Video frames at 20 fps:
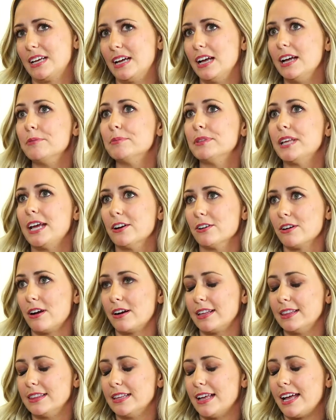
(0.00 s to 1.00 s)
Later
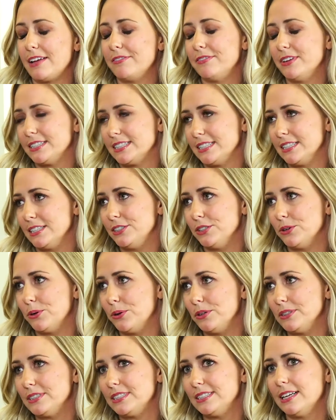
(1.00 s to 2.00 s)
on in life as an
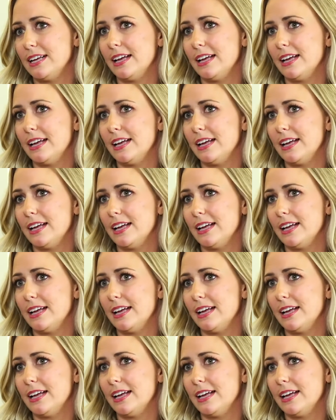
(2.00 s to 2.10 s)
adult.